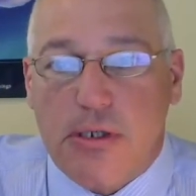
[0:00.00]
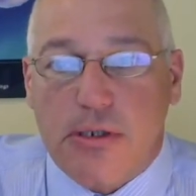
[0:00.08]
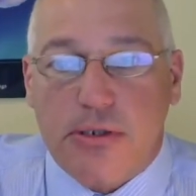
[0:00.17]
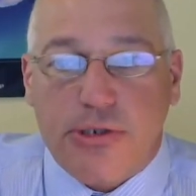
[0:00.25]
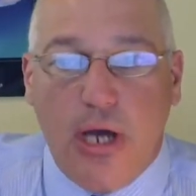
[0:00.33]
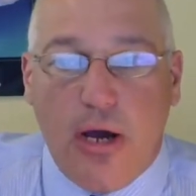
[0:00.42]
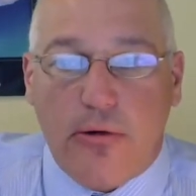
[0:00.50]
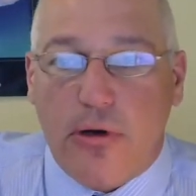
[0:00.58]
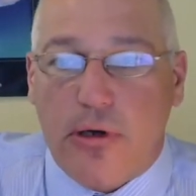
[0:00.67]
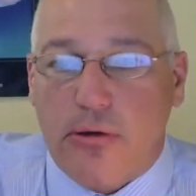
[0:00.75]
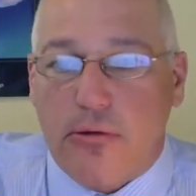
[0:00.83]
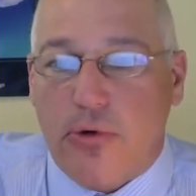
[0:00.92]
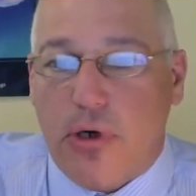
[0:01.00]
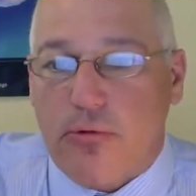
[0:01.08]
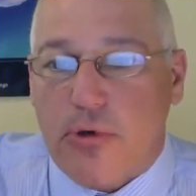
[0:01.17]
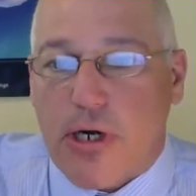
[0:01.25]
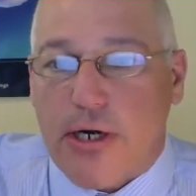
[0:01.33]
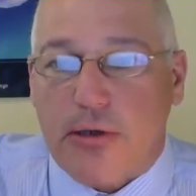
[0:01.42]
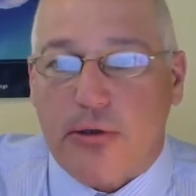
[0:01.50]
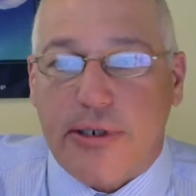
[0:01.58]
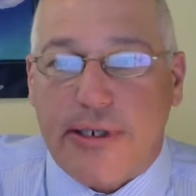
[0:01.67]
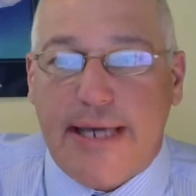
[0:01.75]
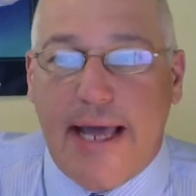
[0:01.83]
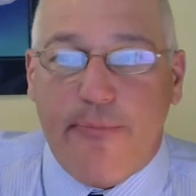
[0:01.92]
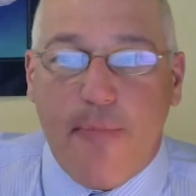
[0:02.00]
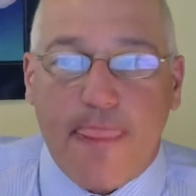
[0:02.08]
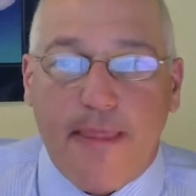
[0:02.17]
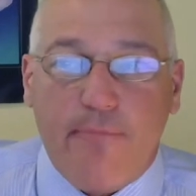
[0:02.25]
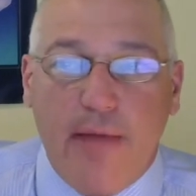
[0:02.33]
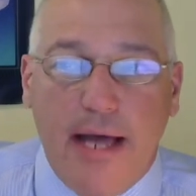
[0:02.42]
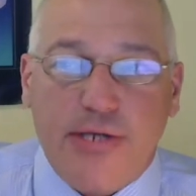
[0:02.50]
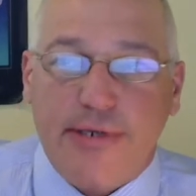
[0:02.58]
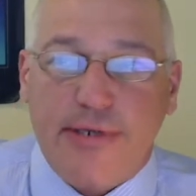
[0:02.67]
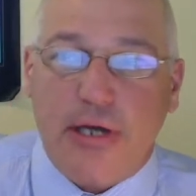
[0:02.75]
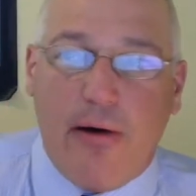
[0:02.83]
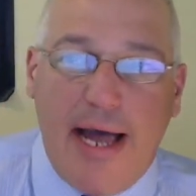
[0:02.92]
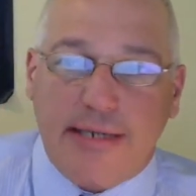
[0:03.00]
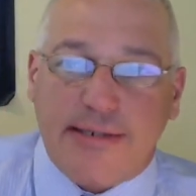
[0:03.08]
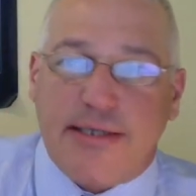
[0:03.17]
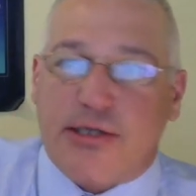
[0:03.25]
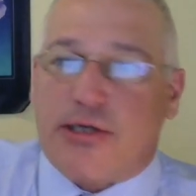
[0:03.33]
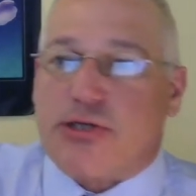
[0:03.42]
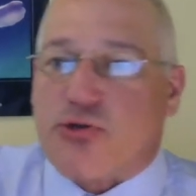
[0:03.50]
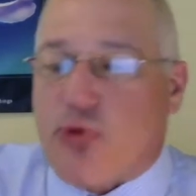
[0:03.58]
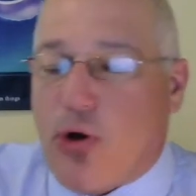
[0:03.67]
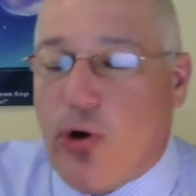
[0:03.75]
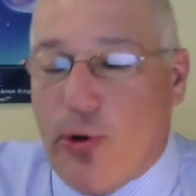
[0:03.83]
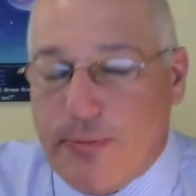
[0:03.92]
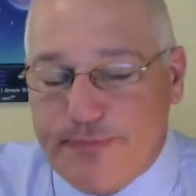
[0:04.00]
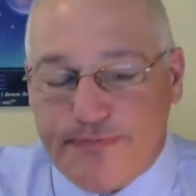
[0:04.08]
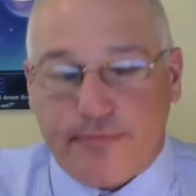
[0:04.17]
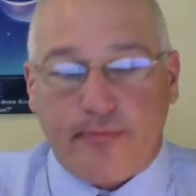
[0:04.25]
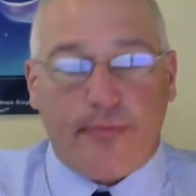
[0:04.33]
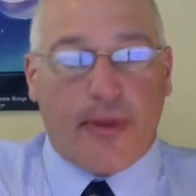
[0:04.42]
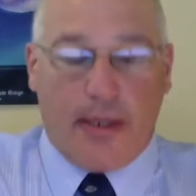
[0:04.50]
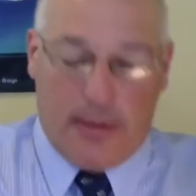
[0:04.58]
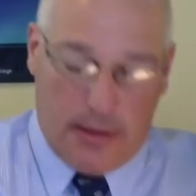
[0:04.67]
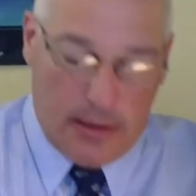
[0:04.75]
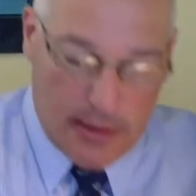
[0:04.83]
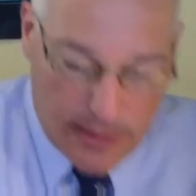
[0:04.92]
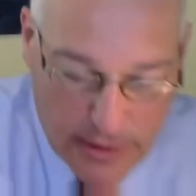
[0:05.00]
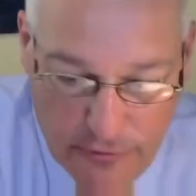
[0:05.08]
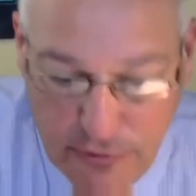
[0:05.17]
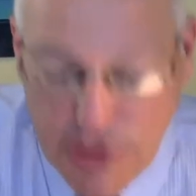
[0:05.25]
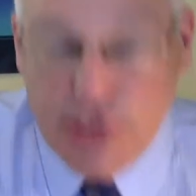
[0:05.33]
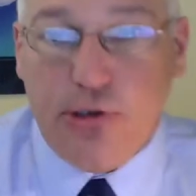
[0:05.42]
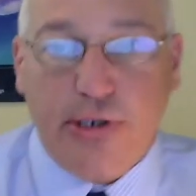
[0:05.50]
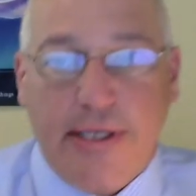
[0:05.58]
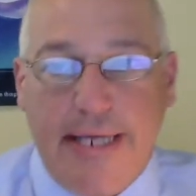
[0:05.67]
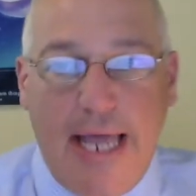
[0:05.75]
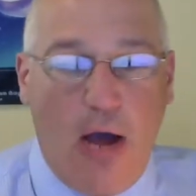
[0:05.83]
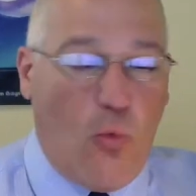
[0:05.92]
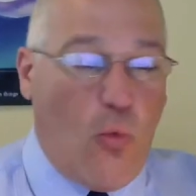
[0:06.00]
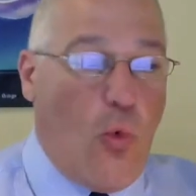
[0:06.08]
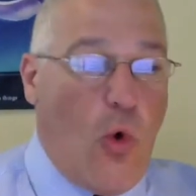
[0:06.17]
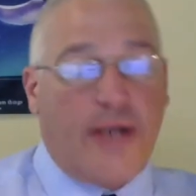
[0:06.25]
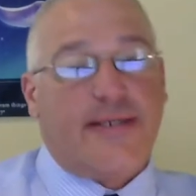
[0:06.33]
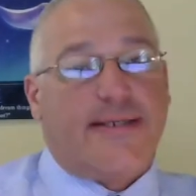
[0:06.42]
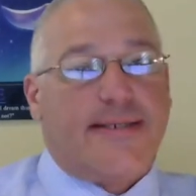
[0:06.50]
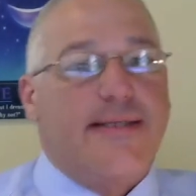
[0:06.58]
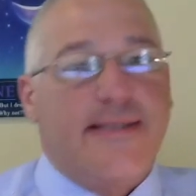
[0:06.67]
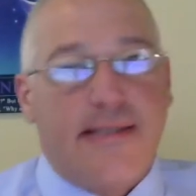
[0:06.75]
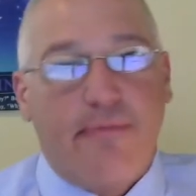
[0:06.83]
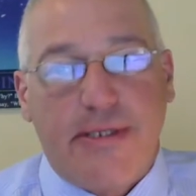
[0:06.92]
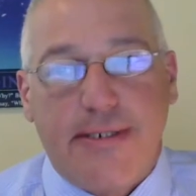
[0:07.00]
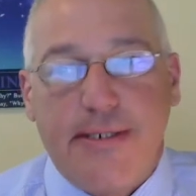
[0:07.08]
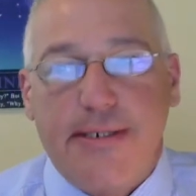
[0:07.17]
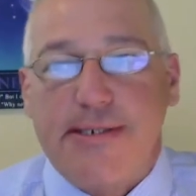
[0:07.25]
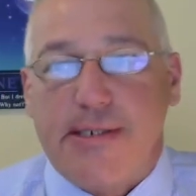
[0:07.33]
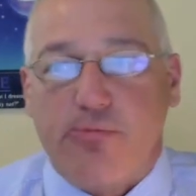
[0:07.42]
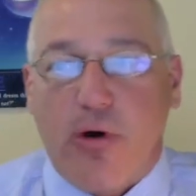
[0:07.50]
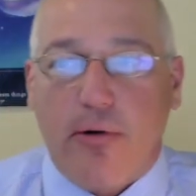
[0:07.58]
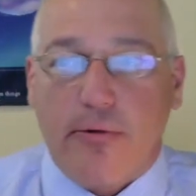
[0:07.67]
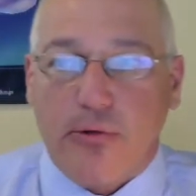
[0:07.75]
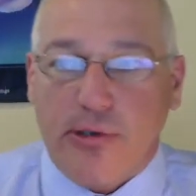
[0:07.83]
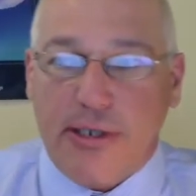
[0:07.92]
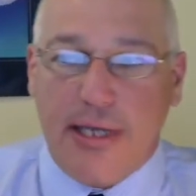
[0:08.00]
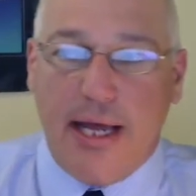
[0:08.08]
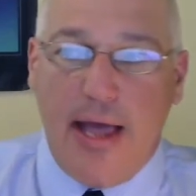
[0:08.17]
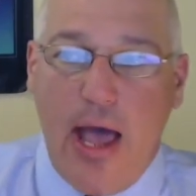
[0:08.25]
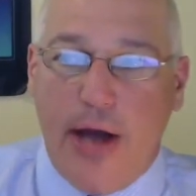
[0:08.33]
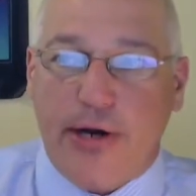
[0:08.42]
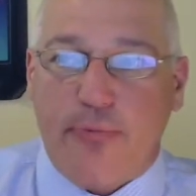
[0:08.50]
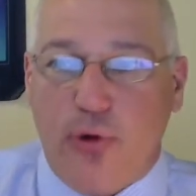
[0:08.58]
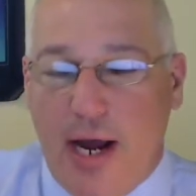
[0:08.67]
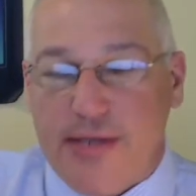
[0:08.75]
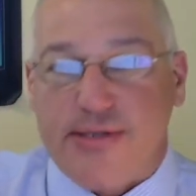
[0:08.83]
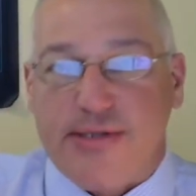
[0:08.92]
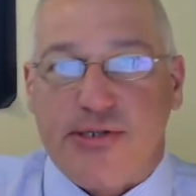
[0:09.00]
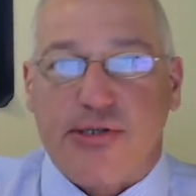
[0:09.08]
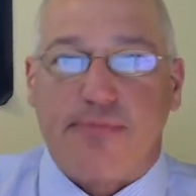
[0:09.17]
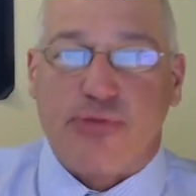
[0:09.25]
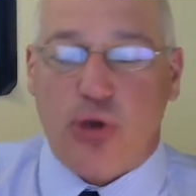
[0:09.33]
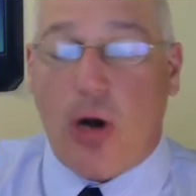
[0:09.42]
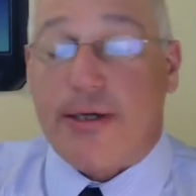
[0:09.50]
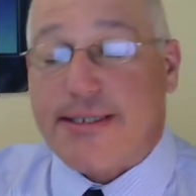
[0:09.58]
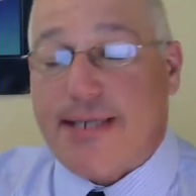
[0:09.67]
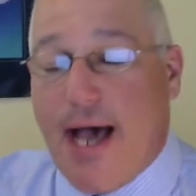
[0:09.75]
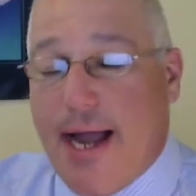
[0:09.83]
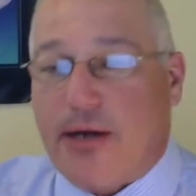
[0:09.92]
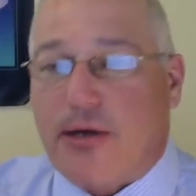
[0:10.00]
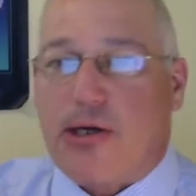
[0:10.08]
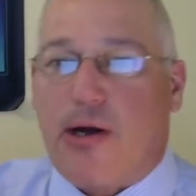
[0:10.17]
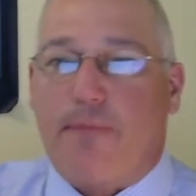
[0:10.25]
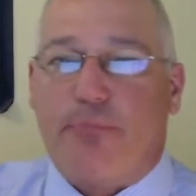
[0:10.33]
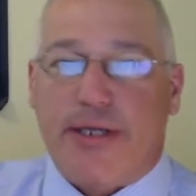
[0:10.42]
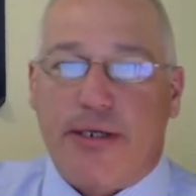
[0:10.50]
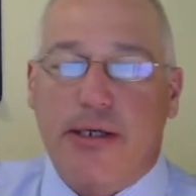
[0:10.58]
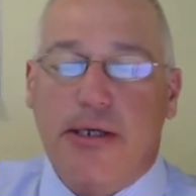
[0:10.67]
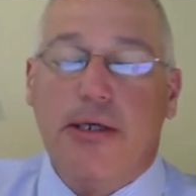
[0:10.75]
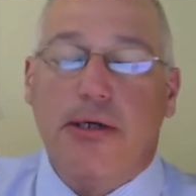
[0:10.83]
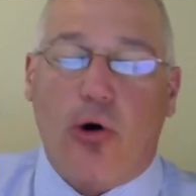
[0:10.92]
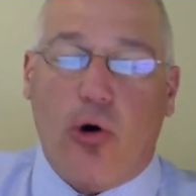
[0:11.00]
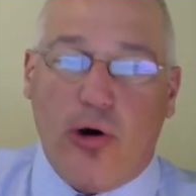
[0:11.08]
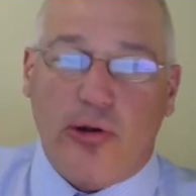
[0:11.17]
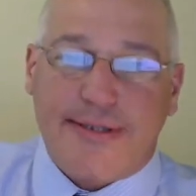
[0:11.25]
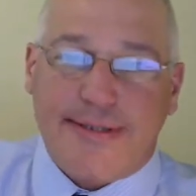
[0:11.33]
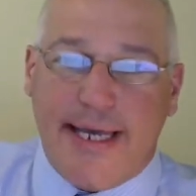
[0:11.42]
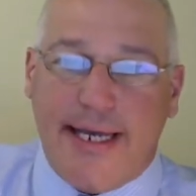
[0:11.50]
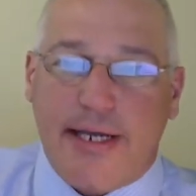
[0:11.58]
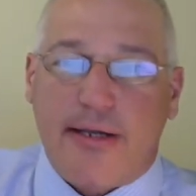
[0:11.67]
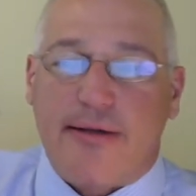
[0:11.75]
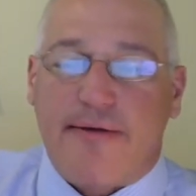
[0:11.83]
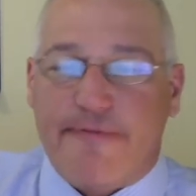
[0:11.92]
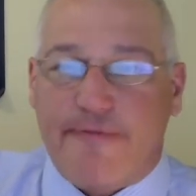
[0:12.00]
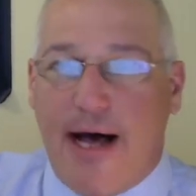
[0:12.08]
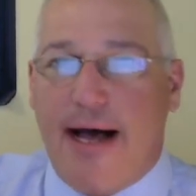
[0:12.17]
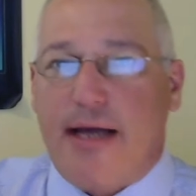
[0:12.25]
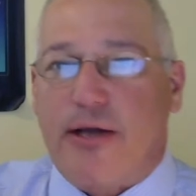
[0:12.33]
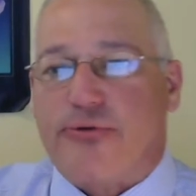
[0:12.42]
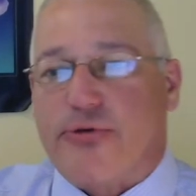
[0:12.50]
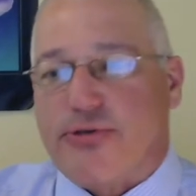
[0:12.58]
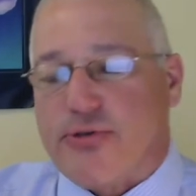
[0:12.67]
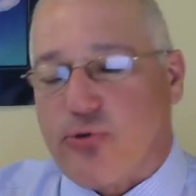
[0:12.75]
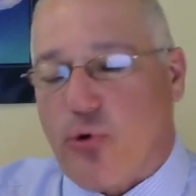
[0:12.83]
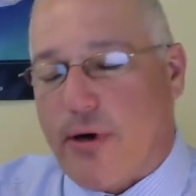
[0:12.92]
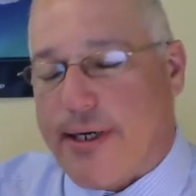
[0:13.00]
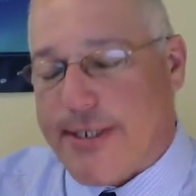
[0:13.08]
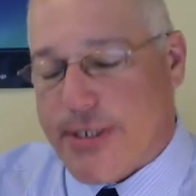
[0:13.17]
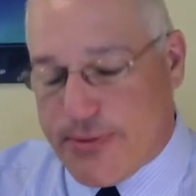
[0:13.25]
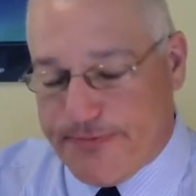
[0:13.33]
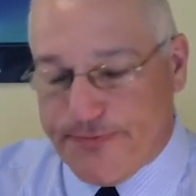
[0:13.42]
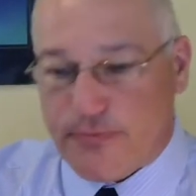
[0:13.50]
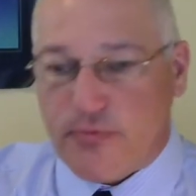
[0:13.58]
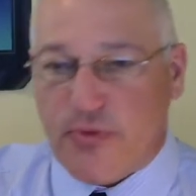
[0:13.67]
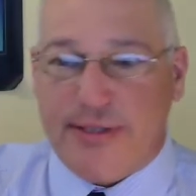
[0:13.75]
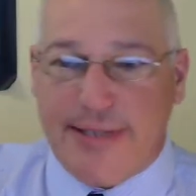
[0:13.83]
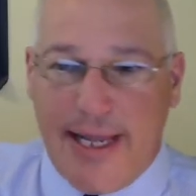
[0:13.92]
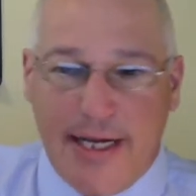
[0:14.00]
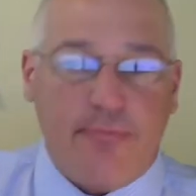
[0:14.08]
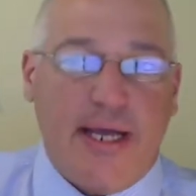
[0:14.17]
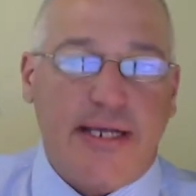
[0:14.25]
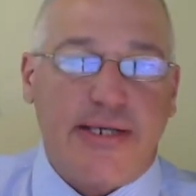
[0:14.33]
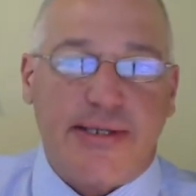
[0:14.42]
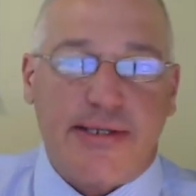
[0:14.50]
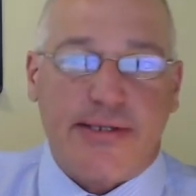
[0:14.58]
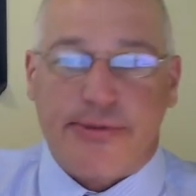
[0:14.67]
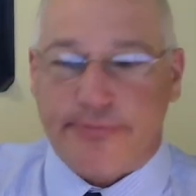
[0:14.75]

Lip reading: So, what we're going to look at: as we know, access control, if we're just looking at one system, it's easy. But when we're looking at enterprise systems, our entire company, all the data, the files, the storage, the databases,